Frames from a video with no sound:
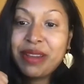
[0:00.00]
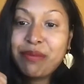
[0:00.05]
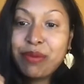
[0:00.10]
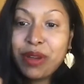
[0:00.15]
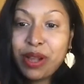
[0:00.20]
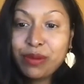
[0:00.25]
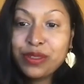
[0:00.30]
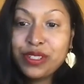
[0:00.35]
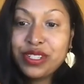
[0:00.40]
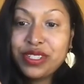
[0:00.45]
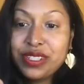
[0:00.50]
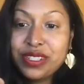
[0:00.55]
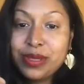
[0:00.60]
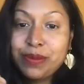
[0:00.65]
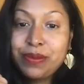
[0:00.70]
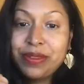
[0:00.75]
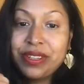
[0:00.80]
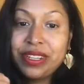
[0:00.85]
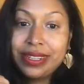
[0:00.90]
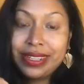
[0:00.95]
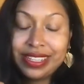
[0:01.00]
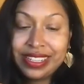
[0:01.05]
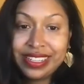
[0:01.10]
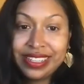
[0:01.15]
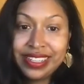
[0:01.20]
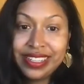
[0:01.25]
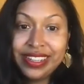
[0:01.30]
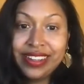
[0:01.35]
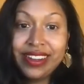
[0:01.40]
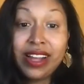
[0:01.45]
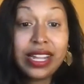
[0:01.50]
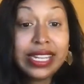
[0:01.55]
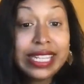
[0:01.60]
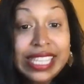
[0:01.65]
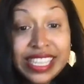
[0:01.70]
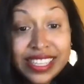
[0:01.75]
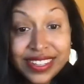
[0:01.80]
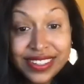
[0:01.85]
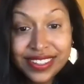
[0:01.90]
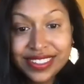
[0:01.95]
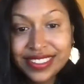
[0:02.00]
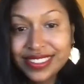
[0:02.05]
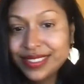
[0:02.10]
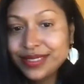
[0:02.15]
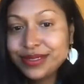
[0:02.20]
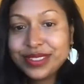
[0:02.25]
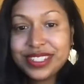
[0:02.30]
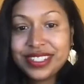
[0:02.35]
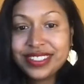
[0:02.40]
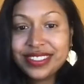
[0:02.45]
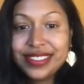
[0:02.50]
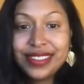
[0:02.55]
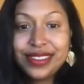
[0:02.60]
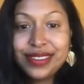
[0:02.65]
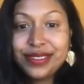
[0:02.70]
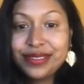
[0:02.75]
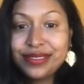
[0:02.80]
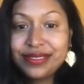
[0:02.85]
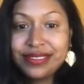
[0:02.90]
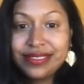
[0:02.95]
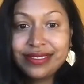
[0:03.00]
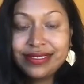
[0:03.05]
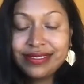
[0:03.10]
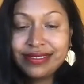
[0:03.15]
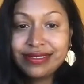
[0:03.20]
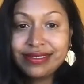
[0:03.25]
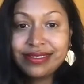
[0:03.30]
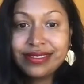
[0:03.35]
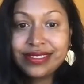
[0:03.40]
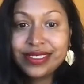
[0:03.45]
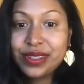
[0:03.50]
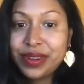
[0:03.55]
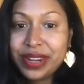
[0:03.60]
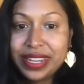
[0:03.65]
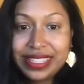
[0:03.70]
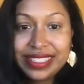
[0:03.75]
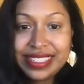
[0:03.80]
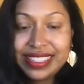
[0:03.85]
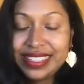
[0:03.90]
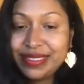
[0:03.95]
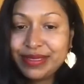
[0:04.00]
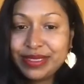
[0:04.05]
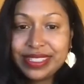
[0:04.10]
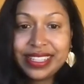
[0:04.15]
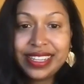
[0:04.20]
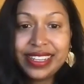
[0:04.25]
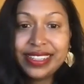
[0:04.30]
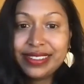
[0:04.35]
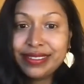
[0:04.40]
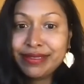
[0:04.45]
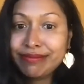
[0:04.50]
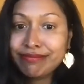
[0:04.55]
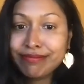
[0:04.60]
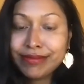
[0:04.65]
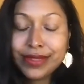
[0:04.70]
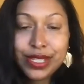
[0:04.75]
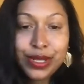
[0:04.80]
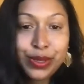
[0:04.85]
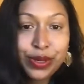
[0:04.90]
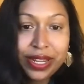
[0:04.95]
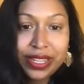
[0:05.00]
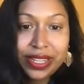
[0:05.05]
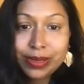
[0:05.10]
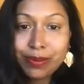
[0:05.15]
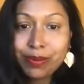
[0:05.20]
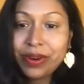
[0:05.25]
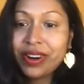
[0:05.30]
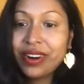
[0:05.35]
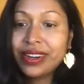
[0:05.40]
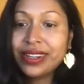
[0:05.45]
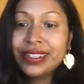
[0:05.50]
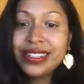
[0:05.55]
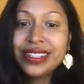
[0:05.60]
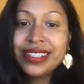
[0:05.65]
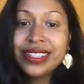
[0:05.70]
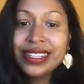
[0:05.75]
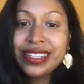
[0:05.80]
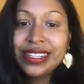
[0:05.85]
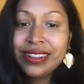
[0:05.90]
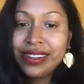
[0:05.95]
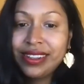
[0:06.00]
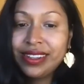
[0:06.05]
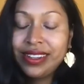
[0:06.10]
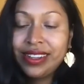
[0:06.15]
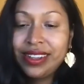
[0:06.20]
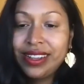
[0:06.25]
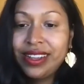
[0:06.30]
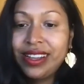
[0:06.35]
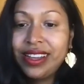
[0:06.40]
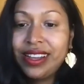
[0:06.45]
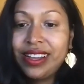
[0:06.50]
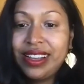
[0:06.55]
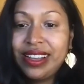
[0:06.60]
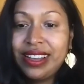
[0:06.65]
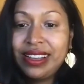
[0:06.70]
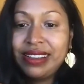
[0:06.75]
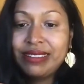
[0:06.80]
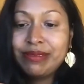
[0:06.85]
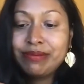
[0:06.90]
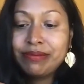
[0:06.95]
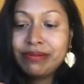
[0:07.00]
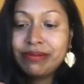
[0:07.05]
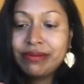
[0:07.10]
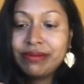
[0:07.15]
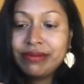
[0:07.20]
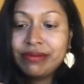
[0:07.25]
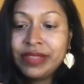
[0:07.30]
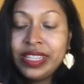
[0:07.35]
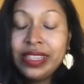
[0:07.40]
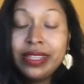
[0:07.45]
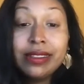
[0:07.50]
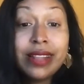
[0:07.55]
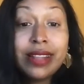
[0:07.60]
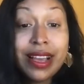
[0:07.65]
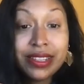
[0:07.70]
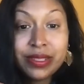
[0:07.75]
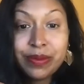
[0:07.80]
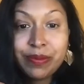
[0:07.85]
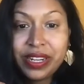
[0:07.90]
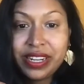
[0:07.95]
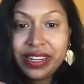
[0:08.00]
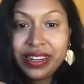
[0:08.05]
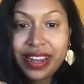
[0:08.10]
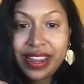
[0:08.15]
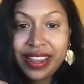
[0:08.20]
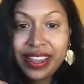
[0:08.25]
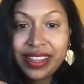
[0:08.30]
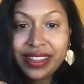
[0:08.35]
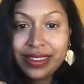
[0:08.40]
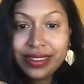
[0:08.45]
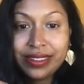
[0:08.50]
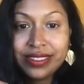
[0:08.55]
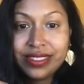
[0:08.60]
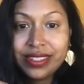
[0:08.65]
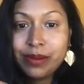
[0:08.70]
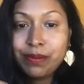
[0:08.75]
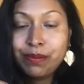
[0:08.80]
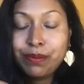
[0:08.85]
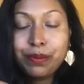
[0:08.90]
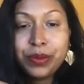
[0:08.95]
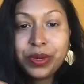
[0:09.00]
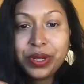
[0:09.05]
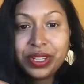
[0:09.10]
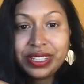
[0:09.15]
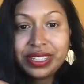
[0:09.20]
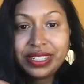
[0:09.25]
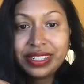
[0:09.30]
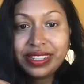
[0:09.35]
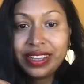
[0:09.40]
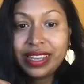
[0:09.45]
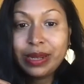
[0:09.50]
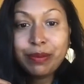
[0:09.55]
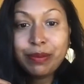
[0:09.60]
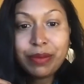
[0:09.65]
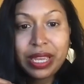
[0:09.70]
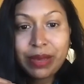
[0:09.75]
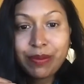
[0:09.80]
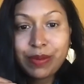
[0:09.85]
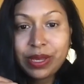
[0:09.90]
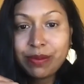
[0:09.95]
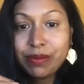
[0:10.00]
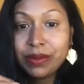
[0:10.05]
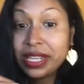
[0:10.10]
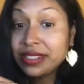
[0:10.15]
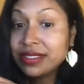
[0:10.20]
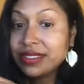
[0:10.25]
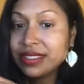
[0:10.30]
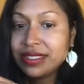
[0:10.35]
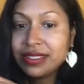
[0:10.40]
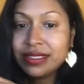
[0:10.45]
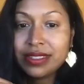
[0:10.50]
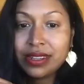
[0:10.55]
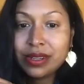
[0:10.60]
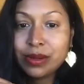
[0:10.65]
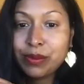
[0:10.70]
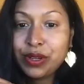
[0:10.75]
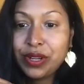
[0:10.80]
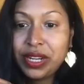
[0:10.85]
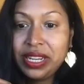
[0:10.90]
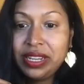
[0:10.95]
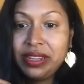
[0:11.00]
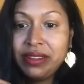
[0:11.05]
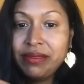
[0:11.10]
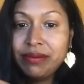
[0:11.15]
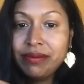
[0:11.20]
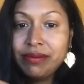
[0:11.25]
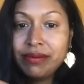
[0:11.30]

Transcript: published this book on Kindle, which is so crazy. It was like 2 days apart. In the last minute, I held a book and baby blessing ceremony